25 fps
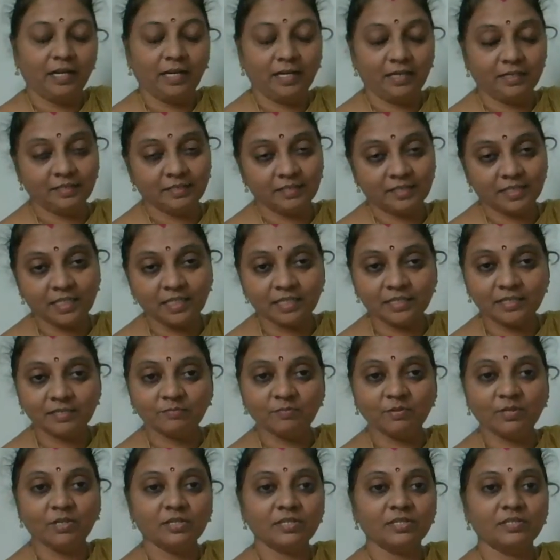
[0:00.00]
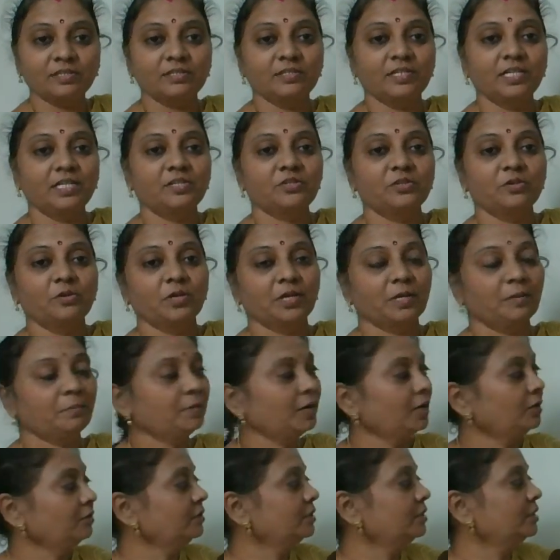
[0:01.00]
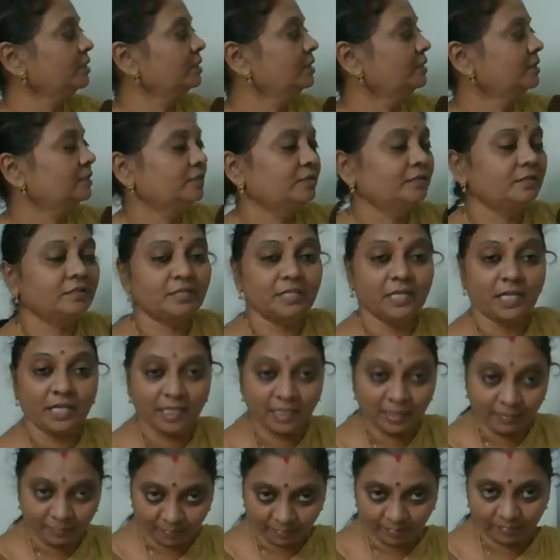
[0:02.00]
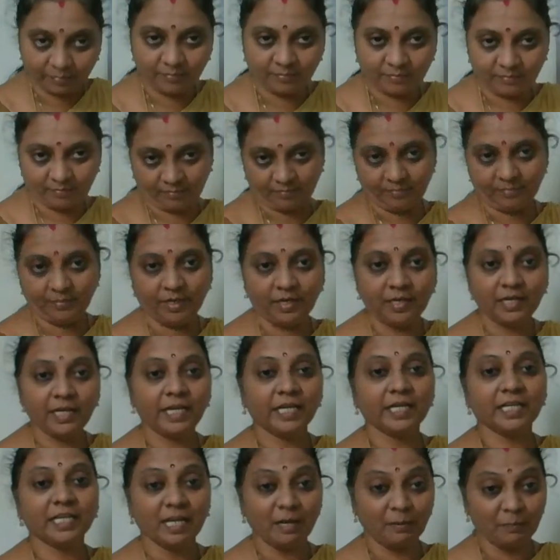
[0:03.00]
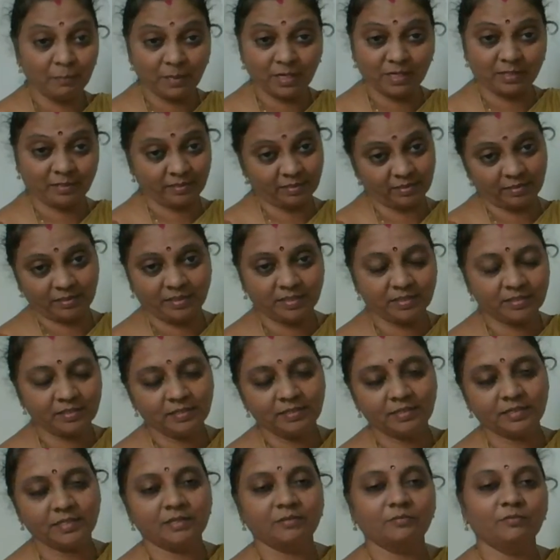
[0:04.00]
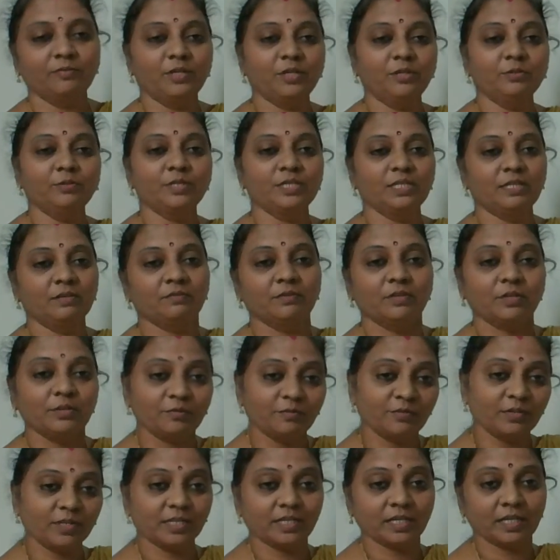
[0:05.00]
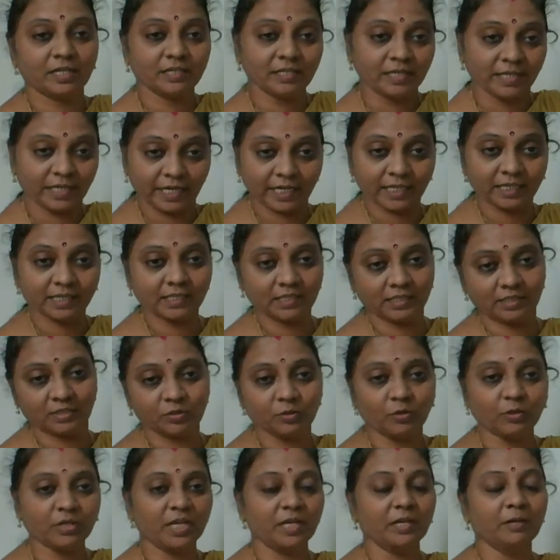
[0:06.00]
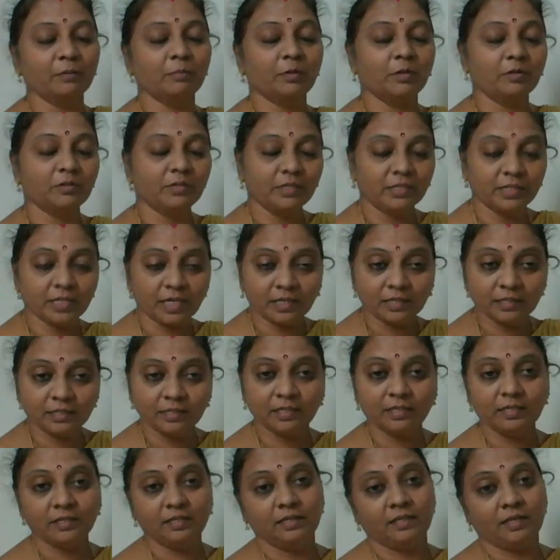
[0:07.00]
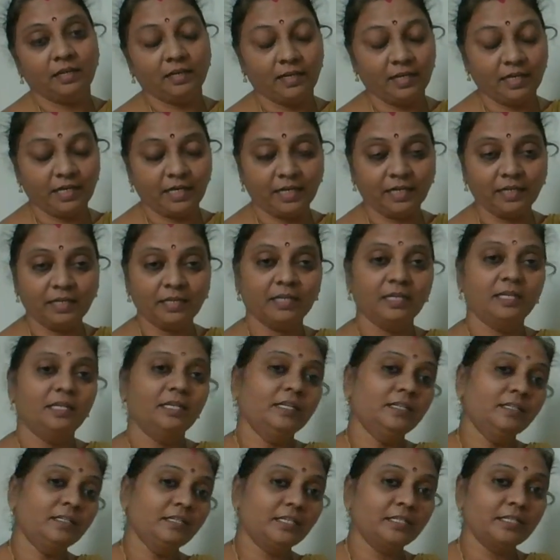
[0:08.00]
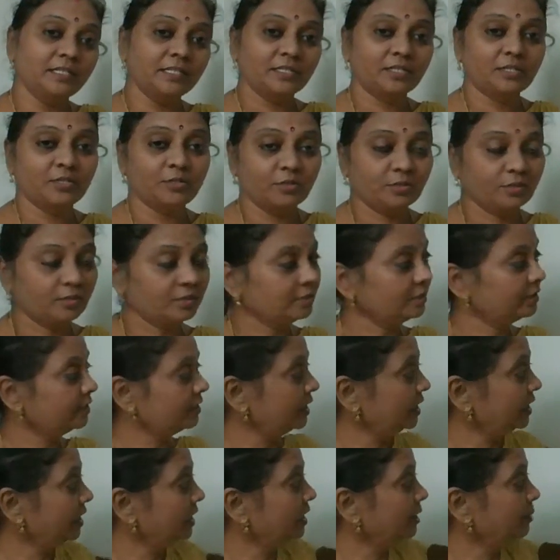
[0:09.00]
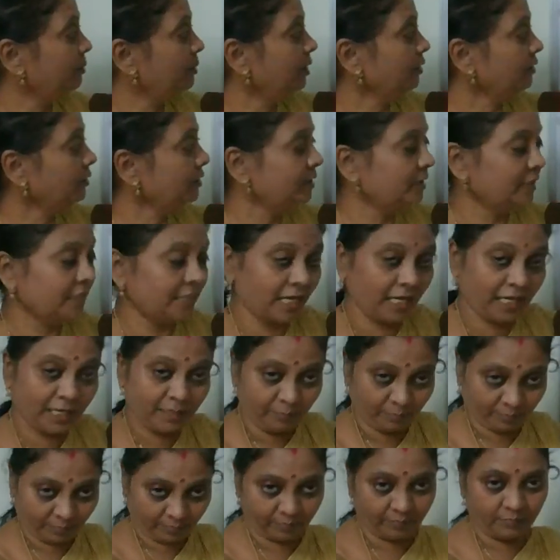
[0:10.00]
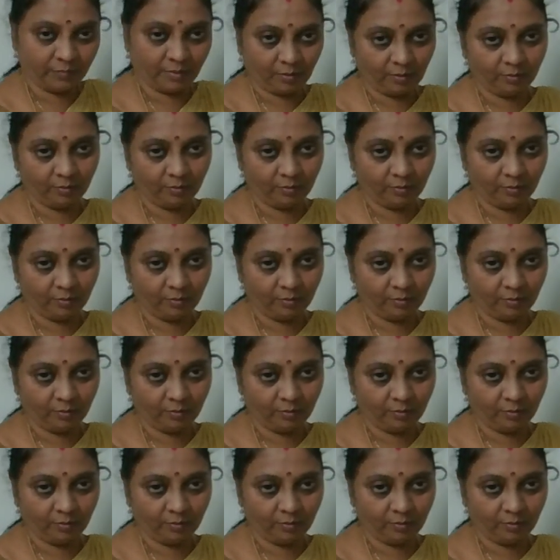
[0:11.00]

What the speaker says: And these words, they talk about time, late comers, isn't it? We use the word for that, late, talking about that. Late, it is telling about time.